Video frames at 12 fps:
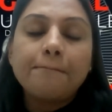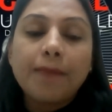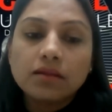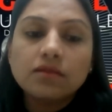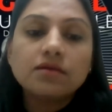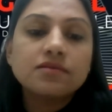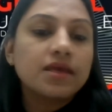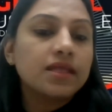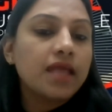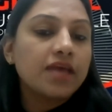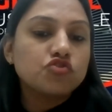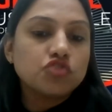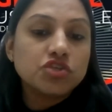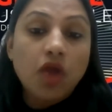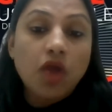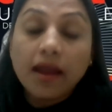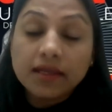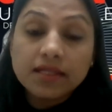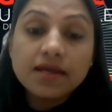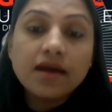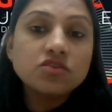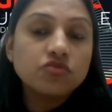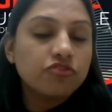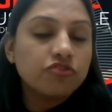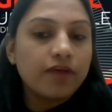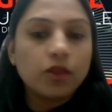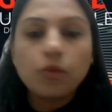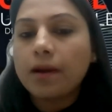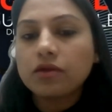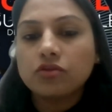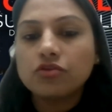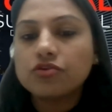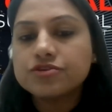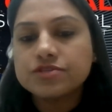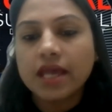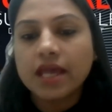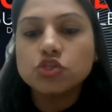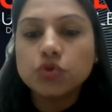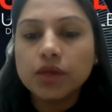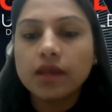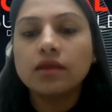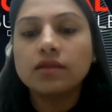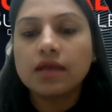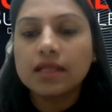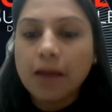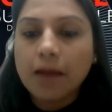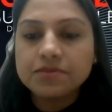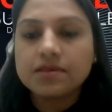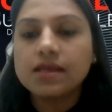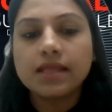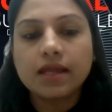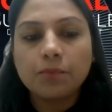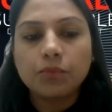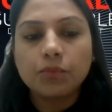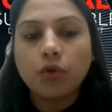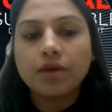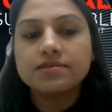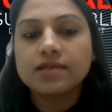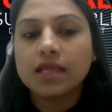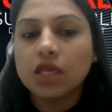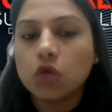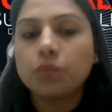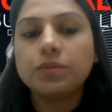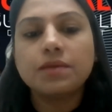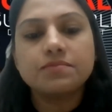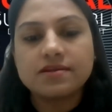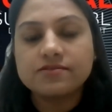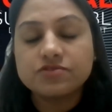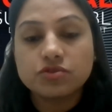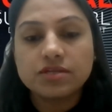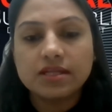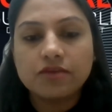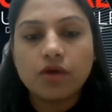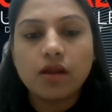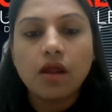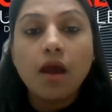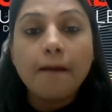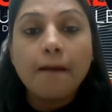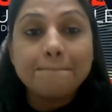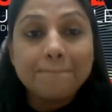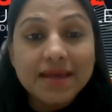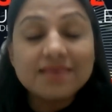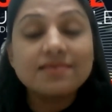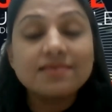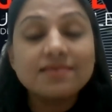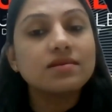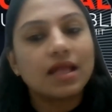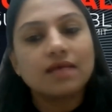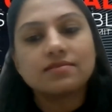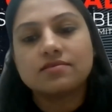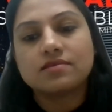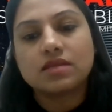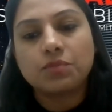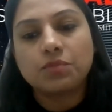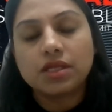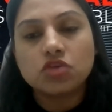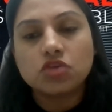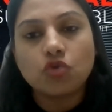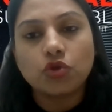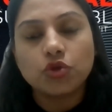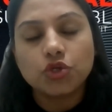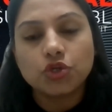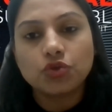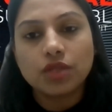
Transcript: partners can exchange ideas with fellow partners, educate and upskill their employees and equip themselves to deliver best-in-class sustainability solution to